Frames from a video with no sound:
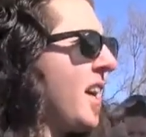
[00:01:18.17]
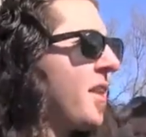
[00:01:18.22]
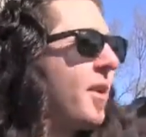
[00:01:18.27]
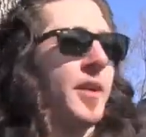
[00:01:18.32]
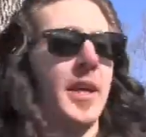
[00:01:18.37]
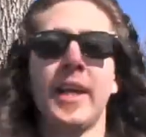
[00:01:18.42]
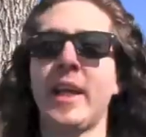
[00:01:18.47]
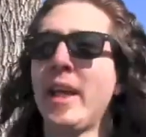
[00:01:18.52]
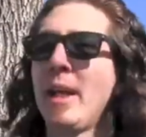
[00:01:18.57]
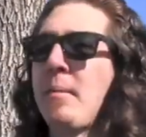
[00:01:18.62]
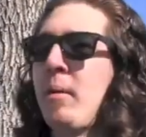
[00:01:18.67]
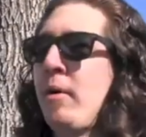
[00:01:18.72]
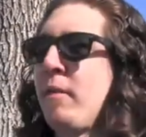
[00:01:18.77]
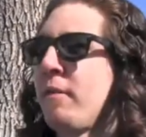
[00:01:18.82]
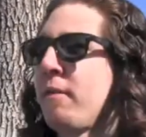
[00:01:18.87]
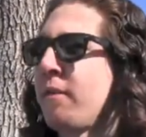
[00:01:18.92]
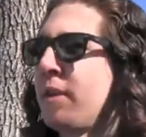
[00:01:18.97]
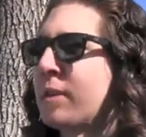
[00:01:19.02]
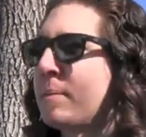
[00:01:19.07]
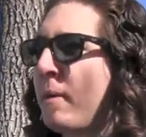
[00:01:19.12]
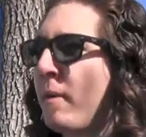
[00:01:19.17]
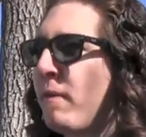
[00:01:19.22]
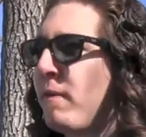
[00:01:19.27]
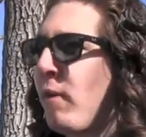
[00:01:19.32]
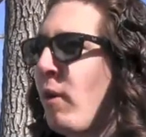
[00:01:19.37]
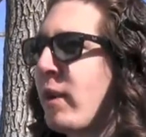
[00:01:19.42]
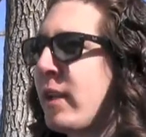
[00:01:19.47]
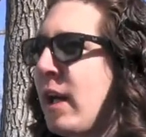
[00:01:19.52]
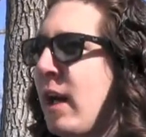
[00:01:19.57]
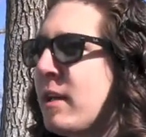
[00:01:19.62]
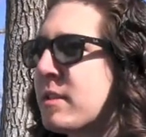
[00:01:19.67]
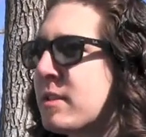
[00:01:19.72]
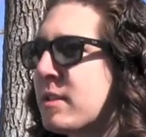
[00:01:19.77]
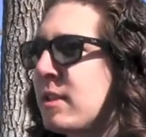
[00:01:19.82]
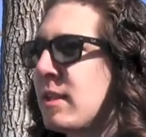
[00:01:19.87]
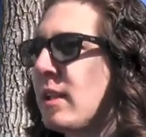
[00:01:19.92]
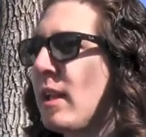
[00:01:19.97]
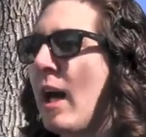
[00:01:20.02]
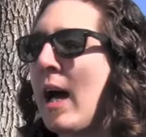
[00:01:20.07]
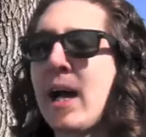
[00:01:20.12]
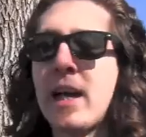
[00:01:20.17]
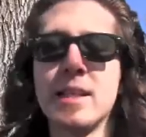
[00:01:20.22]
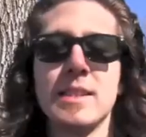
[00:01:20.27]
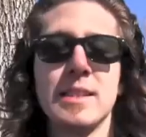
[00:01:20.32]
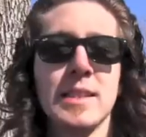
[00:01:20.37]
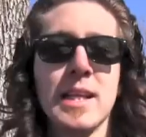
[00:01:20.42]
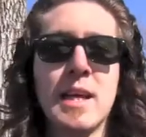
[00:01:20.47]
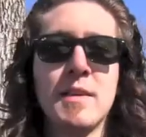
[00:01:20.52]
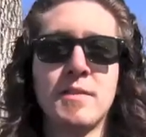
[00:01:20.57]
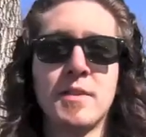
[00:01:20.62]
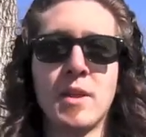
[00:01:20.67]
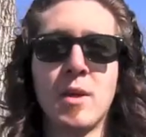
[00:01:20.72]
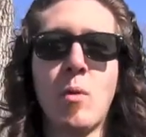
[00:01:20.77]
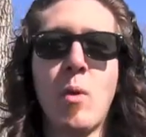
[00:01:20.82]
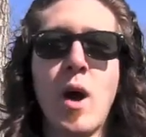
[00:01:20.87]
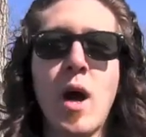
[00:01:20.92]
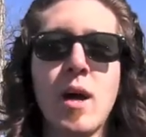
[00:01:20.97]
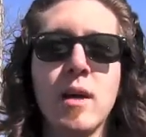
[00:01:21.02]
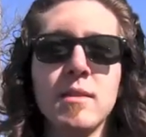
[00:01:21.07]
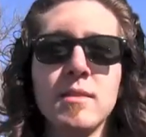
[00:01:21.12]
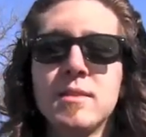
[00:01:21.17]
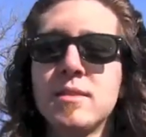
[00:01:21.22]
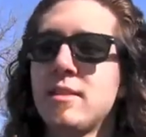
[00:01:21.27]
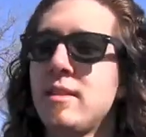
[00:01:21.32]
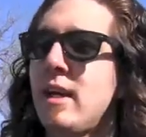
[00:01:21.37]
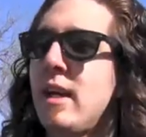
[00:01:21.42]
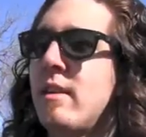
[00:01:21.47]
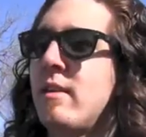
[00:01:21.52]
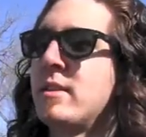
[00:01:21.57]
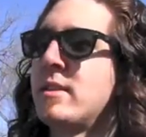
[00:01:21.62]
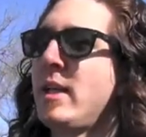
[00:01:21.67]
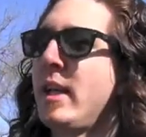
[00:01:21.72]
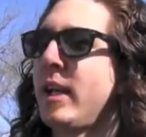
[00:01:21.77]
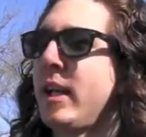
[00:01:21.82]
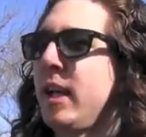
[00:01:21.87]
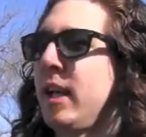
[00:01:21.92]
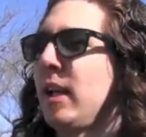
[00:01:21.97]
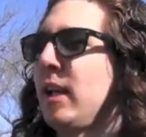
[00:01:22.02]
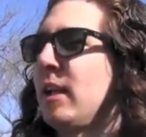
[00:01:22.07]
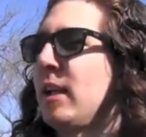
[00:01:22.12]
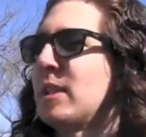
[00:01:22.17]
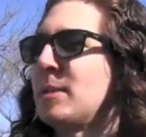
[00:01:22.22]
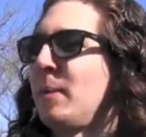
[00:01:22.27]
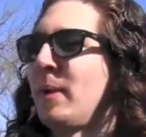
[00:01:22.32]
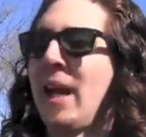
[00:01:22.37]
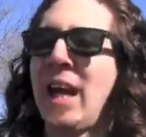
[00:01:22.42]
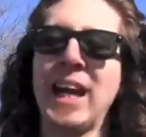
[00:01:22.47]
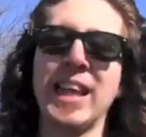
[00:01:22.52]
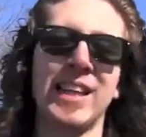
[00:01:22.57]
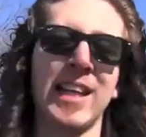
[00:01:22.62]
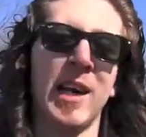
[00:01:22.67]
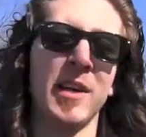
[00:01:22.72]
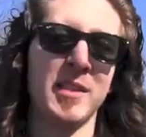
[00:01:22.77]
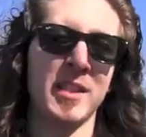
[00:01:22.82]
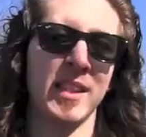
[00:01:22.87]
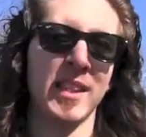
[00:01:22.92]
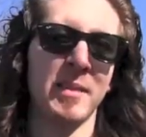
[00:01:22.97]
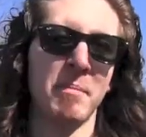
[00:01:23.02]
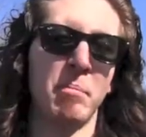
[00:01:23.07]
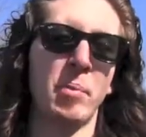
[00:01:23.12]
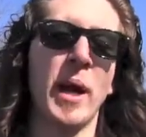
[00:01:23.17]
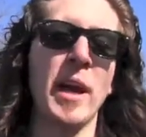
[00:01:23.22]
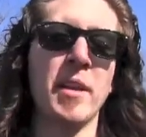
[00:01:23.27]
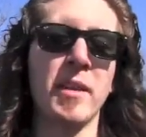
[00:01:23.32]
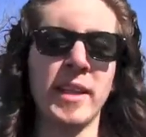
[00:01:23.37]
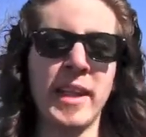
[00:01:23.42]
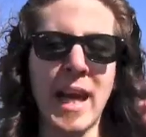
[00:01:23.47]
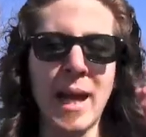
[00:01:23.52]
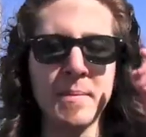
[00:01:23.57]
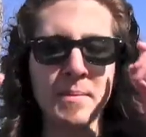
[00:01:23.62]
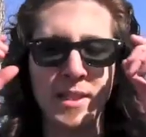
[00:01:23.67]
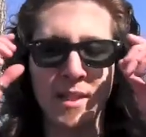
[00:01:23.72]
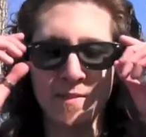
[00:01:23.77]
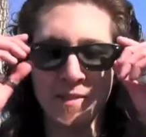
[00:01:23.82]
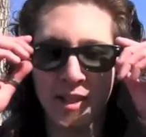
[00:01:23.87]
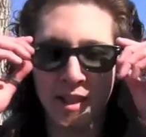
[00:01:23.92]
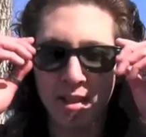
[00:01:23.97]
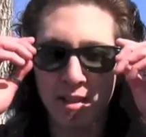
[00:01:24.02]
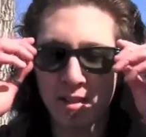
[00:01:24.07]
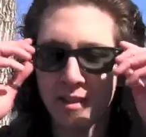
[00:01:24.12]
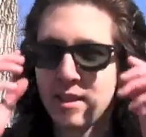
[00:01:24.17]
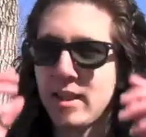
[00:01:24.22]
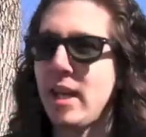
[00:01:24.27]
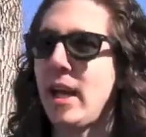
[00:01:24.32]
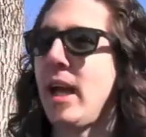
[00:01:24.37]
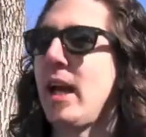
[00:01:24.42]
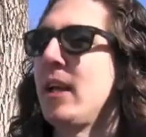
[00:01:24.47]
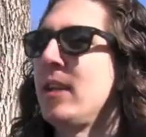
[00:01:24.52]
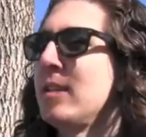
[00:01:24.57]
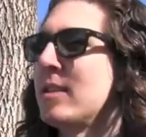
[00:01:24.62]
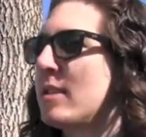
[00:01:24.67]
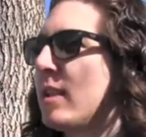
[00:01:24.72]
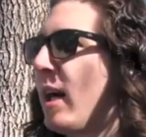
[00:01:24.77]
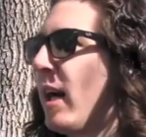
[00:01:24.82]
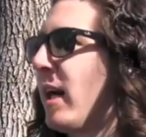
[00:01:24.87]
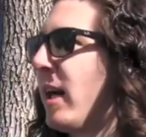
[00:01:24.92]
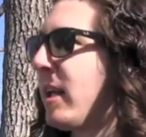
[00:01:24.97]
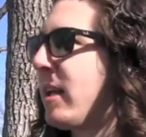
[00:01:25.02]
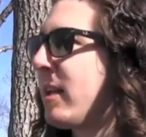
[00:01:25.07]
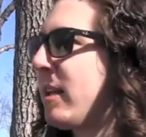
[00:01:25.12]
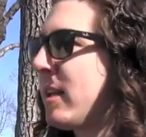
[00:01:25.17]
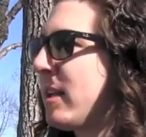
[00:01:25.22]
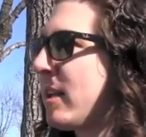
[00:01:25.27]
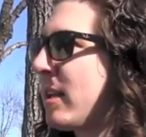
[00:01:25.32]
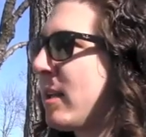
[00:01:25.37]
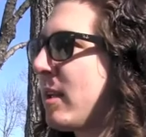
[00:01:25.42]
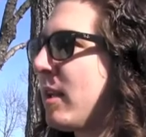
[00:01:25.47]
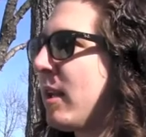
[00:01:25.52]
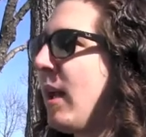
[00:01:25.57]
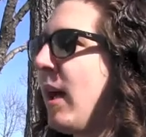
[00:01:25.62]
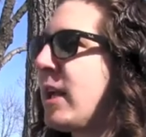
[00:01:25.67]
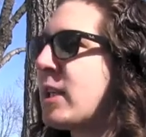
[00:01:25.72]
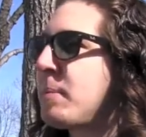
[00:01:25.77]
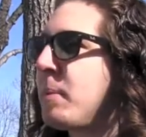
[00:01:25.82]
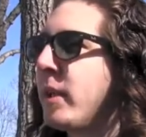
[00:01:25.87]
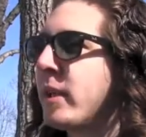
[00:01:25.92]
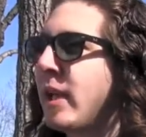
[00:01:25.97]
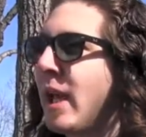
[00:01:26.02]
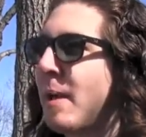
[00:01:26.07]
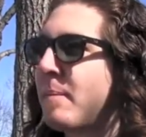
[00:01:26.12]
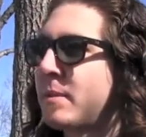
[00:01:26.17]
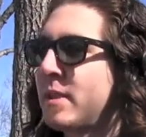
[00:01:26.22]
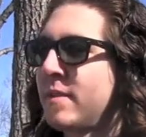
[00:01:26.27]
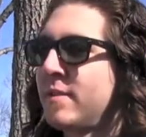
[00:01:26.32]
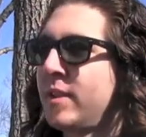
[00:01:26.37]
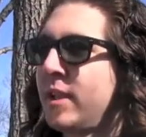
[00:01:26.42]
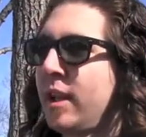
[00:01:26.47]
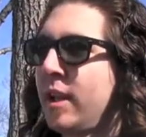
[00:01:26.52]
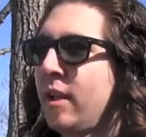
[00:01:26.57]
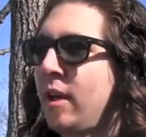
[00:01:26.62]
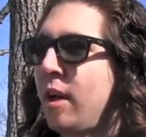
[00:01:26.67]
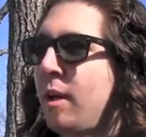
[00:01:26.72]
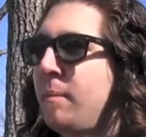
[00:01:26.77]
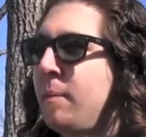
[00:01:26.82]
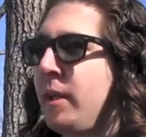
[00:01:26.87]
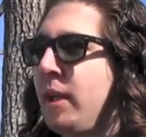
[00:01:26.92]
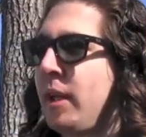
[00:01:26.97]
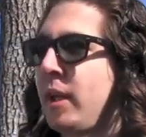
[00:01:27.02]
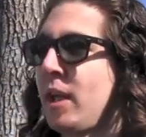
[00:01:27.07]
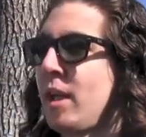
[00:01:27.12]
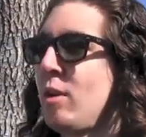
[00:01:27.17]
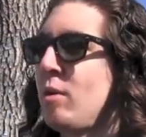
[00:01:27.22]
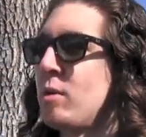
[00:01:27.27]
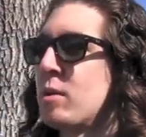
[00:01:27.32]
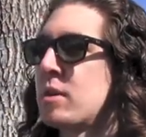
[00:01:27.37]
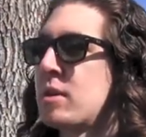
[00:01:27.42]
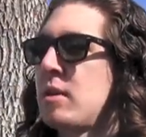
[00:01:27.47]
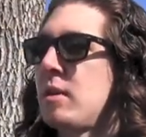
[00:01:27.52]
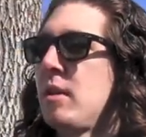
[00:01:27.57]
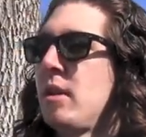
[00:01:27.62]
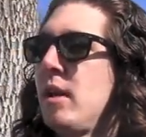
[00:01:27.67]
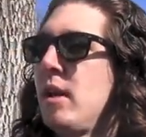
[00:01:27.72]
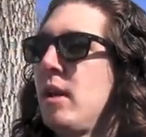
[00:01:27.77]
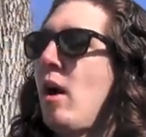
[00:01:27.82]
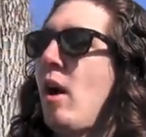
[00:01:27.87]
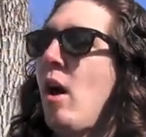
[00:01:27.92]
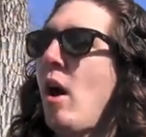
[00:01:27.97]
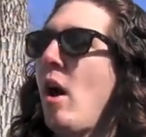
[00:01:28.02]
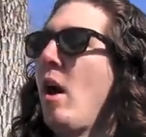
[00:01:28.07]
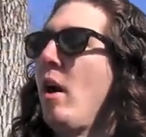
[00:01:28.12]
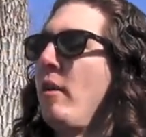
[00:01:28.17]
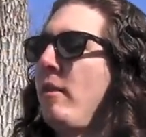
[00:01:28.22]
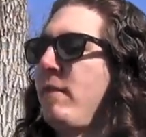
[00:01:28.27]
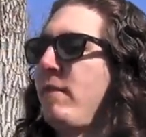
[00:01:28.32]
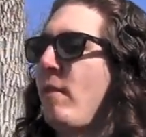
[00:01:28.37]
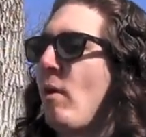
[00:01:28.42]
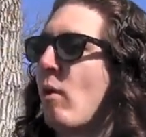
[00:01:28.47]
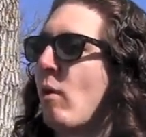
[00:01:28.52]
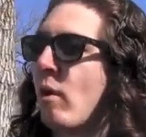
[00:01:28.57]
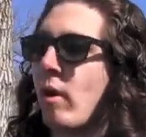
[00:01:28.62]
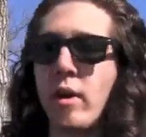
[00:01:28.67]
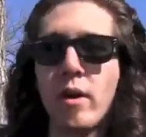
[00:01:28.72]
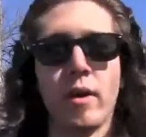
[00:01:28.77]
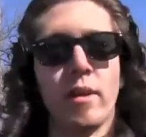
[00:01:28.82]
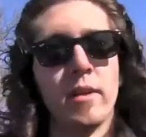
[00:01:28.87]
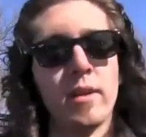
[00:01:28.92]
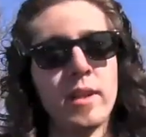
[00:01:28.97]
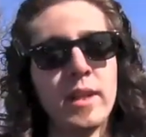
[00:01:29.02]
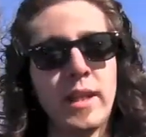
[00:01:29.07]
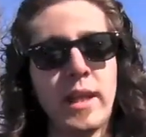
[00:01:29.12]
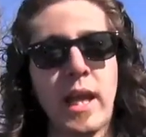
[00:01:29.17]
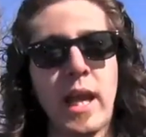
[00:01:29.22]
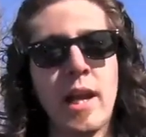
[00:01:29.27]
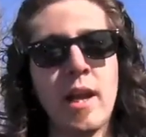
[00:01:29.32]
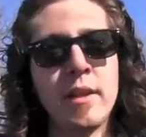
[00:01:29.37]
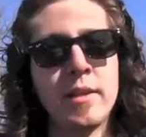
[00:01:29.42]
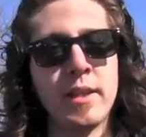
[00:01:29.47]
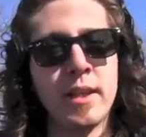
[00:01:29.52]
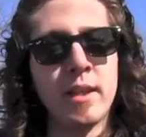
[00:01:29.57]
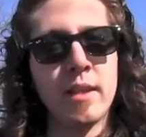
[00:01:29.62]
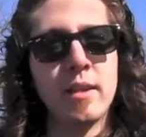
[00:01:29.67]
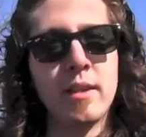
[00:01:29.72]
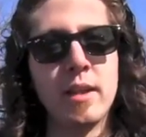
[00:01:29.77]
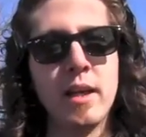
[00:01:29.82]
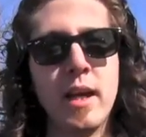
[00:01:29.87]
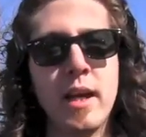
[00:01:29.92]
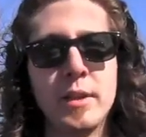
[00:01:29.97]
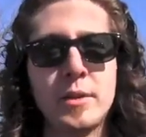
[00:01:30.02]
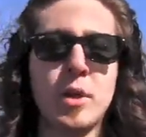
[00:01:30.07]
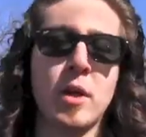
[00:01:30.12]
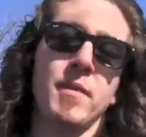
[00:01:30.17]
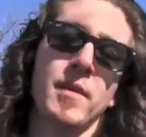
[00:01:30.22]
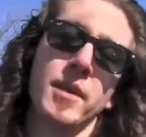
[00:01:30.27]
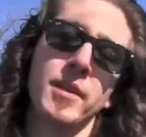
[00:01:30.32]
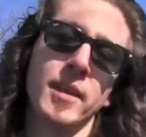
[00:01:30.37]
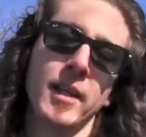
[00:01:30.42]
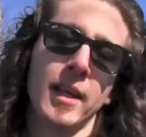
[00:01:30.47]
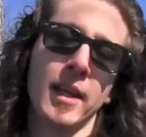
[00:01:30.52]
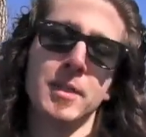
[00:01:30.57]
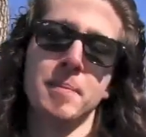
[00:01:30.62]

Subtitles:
There's about 4,000 lions left in the wild, and there's about 8,000 bred in captivity, and the lions bred in captivity are being used all for can hunting, trophy hunting